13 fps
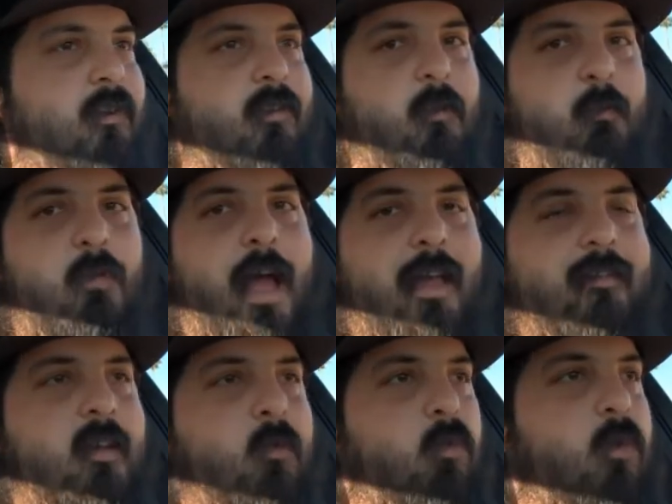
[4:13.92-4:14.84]
So
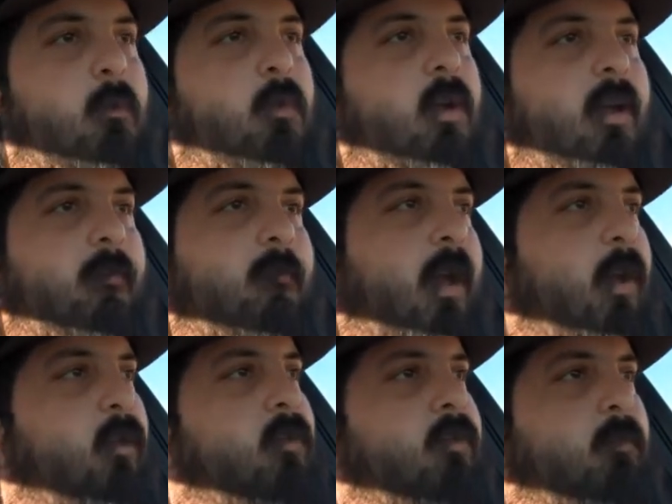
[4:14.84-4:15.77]
plastic, rubber, it
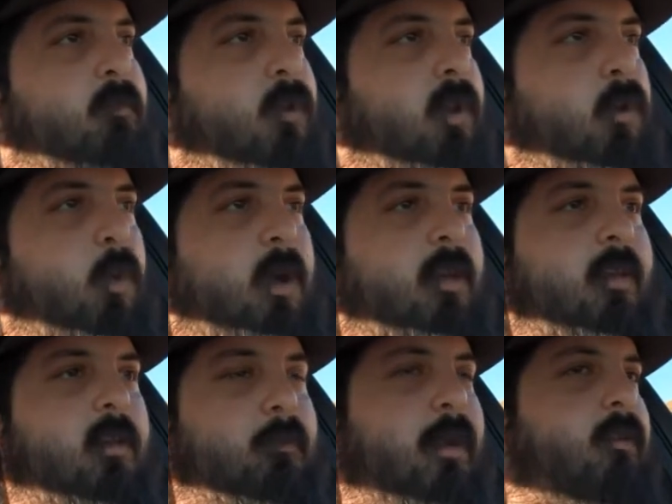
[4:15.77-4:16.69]
fails pretty
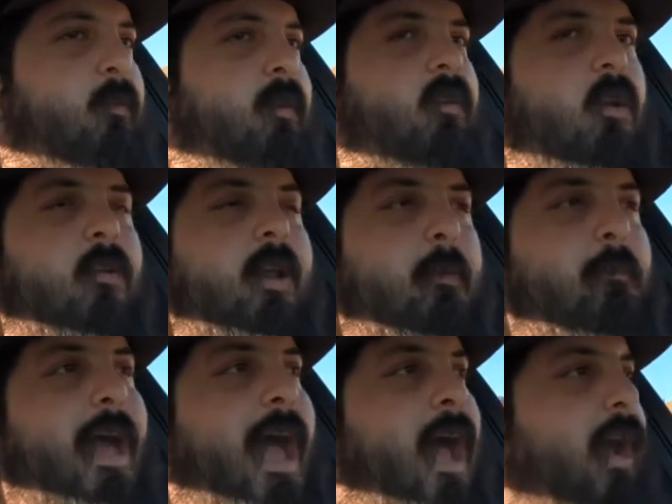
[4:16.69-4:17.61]
quickly, especially if it's already
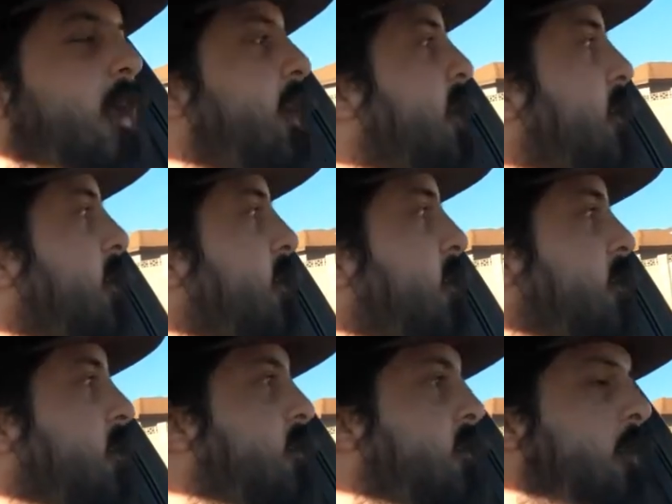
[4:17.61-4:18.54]
bad.
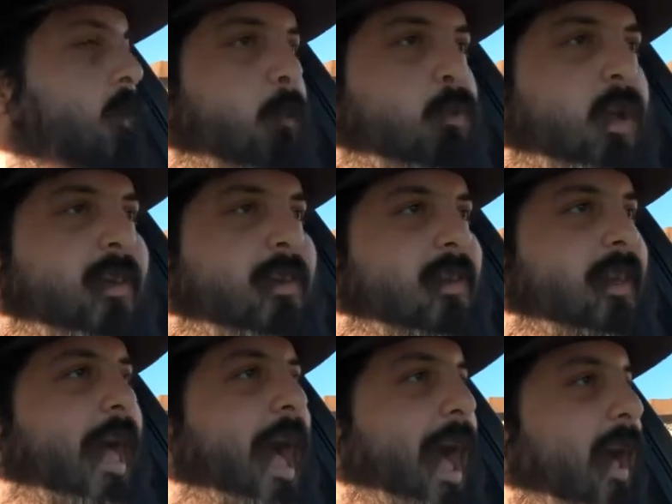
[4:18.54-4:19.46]
So they replaced
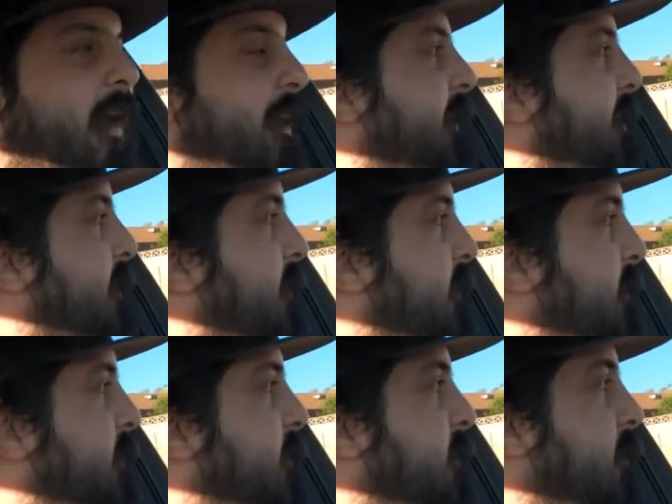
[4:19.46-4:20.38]
that,
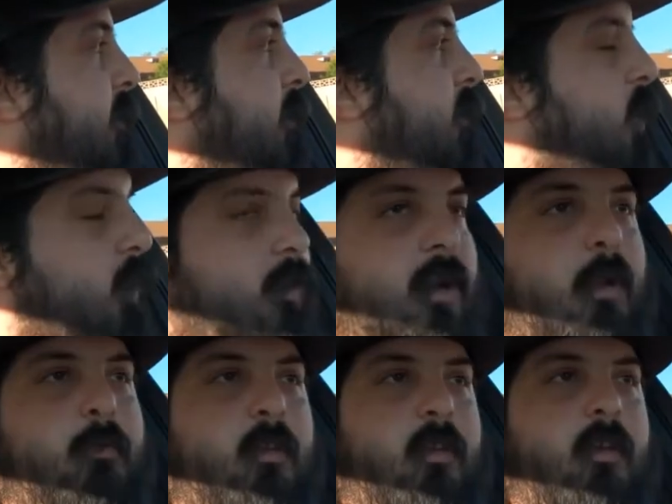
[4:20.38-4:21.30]
hooked it
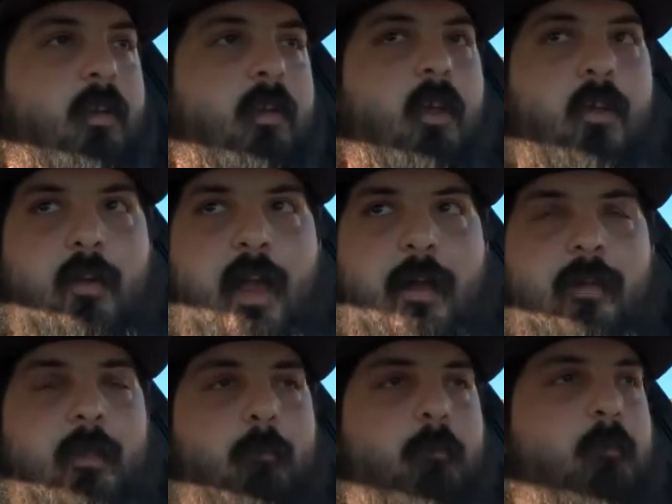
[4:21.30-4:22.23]
up to the, got
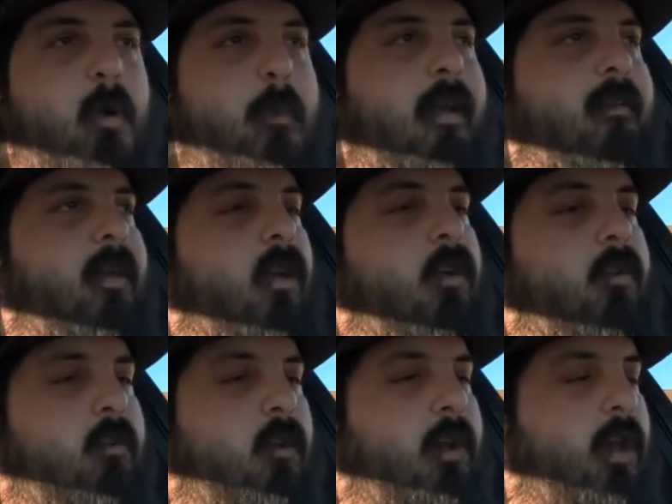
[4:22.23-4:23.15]
everything put back
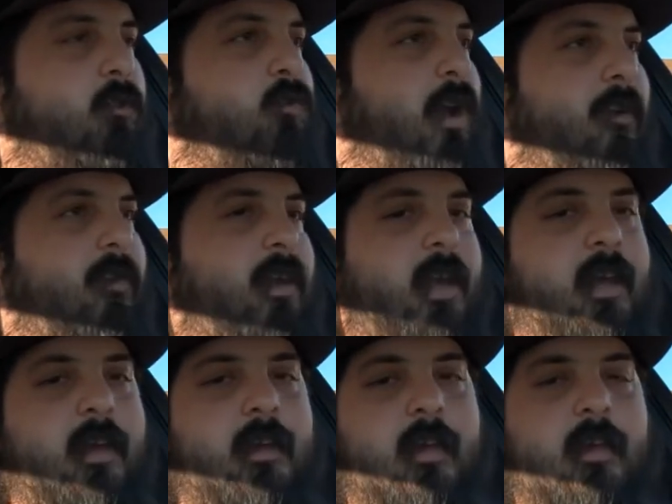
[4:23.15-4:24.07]
together, took it out driving
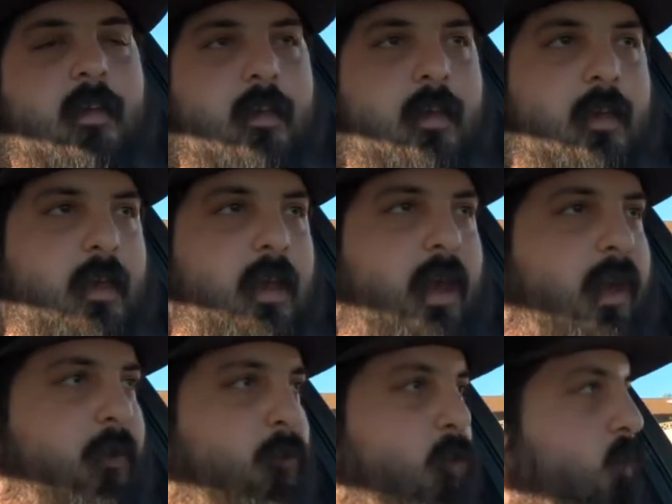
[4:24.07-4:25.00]
again.
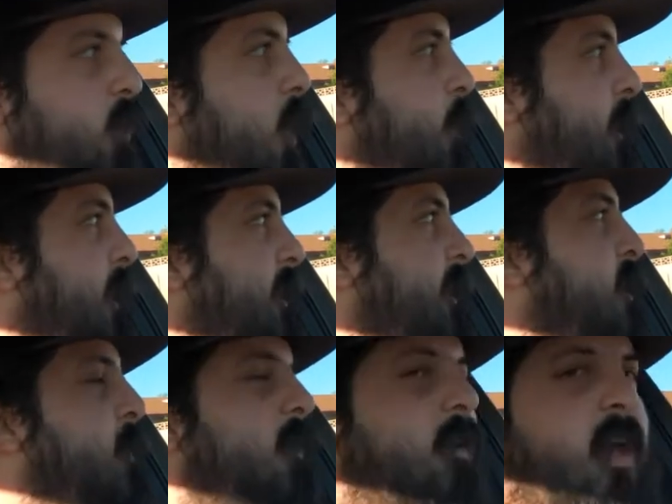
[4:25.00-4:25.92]
And if you know
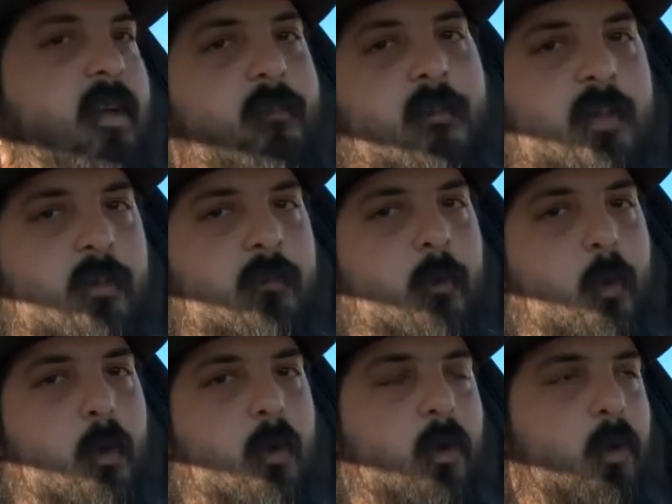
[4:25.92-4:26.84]
anything about the
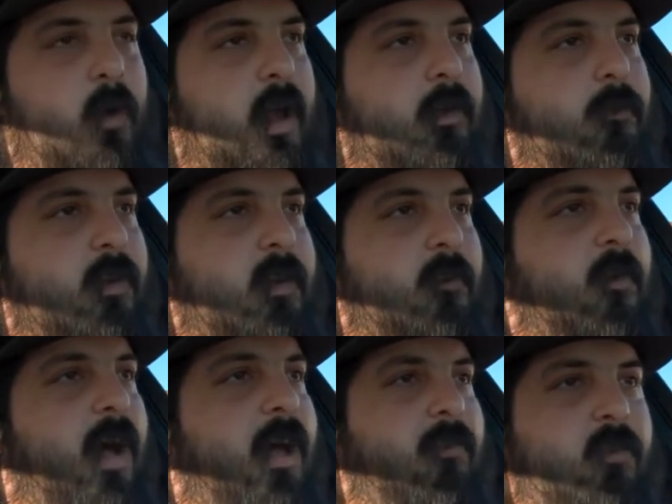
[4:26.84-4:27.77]
N54 or
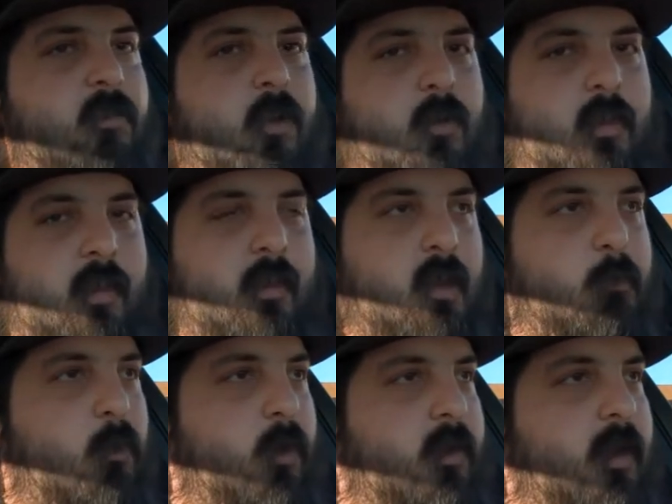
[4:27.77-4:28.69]
N55, you know the
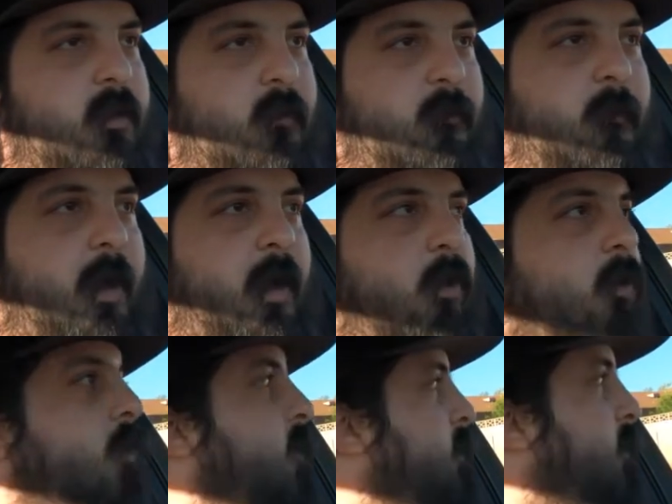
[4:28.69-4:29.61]
number one thing to fail